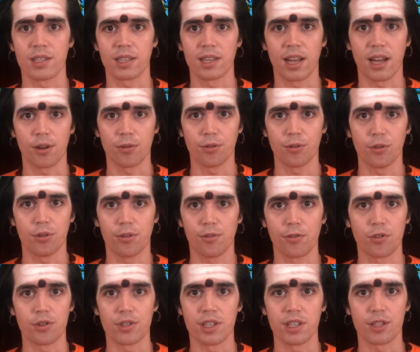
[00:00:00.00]
and how the
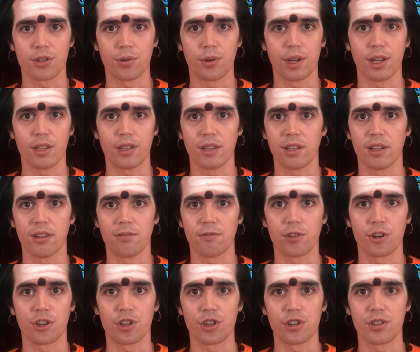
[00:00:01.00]
universe is created and
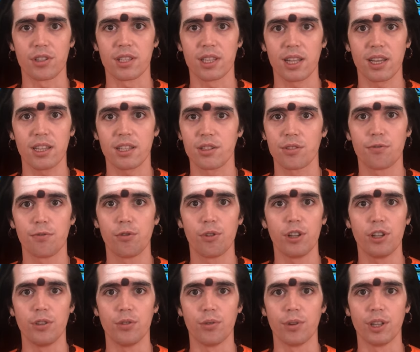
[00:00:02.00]
functions, that is full
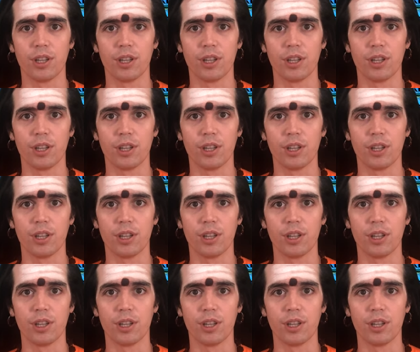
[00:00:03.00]
Hindu.